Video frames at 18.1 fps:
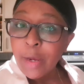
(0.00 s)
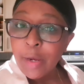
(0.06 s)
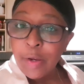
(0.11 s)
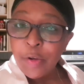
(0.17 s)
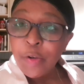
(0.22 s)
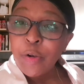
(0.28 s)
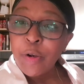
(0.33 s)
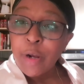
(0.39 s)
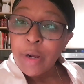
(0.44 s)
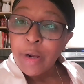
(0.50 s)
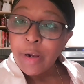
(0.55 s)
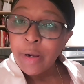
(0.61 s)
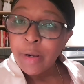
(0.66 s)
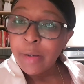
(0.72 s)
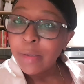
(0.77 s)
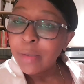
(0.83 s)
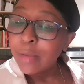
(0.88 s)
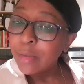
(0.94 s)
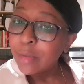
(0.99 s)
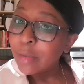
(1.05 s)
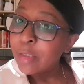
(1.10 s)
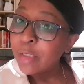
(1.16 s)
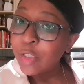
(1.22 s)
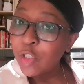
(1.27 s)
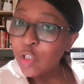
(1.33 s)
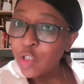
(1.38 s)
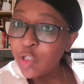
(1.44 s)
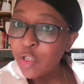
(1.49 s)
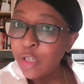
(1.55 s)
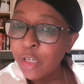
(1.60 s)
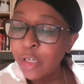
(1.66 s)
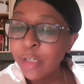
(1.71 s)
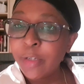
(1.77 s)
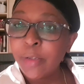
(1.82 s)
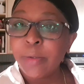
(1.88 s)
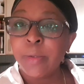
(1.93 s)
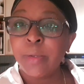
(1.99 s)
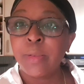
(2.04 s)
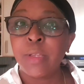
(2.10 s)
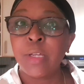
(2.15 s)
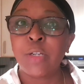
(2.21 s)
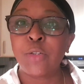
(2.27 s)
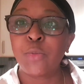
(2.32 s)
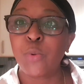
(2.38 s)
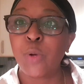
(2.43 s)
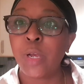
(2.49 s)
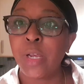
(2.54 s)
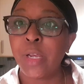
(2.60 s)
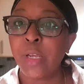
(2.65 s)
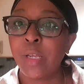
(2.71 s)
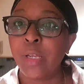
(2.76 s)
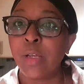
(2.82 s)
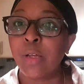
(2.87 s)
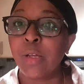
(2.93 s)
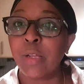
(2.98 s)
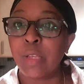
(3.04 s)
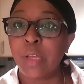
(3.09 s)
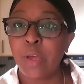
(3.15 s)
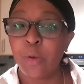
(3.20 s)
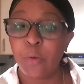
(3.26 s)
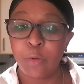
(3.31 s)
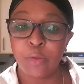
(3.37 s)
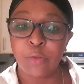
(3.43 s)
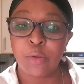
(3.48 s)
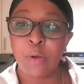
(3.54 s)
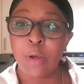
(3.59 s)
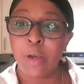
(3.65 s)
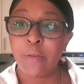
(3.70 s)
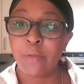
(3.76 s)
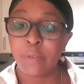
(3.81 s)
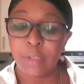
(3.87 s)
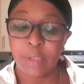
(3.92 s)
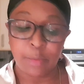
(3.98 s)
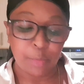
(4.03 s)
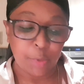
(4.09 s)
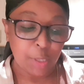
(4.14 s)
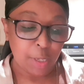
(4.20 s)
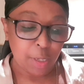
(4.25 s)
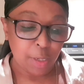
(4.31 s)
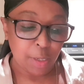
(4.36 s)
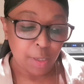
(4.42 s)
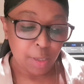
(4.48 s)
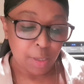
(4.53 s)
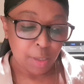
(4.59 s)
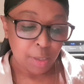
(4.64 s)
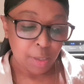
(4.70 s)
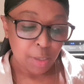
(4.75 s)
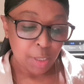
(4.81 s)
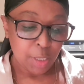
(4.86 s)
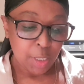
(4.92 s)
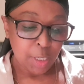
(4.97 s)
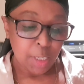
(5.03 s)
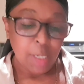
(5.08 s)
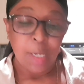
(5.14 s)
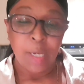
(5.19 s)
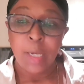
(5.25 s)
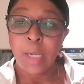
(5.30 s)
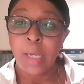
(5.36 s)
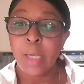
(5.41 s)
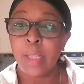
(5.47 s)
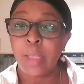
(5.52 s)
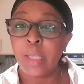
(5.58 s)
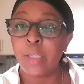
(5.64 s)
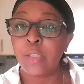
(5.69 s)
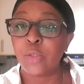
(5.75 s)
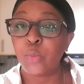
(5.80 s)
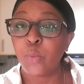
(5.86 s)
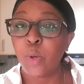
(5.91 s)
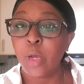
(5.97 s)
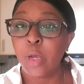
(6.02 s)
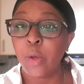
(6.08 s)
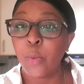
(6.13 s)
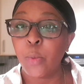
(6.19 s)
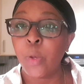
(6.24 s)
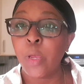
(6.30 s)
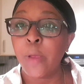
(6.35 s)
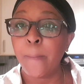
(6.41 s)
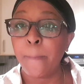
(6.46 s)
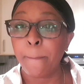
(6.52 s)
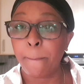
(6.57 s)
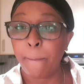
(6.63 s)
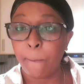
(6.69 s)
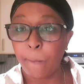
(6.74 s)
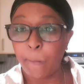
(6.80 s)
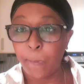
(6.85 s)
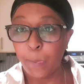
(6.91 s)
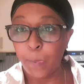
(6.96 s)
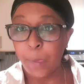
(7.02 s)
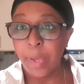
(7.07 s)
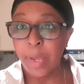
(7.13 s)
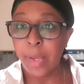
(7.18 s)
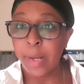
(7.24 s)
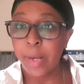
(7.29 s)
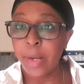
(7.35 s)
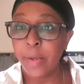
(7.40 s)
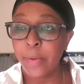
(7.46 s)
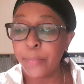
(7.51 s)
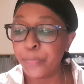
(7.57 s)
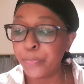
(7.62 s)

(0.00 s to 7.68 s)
in Kenya. That way they also have something. That's why we didn't